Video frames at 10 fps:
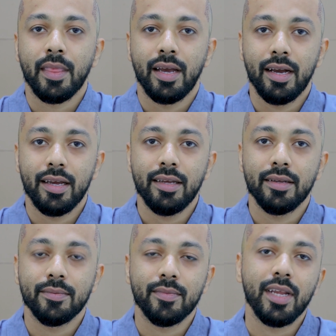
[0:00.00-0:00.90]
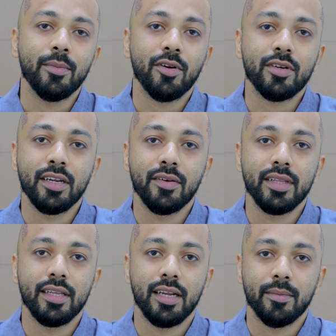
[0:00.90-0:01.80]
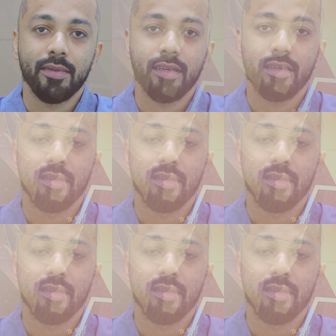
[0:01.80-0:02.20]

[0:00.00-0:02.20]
Hi, I'm Dr. Lavi Denanda